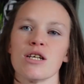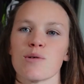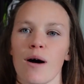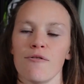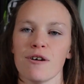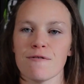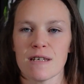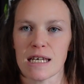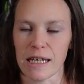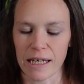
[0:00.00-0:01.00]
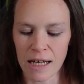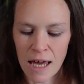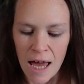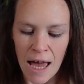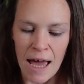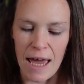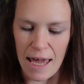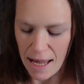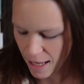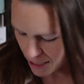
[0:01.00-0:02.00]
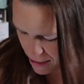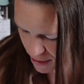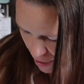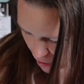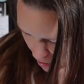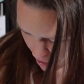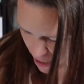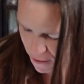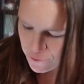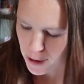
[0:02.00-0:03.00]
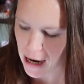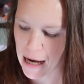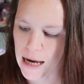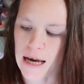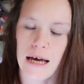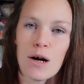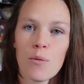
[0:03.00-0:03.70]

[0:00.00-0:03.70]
12:15 and I have read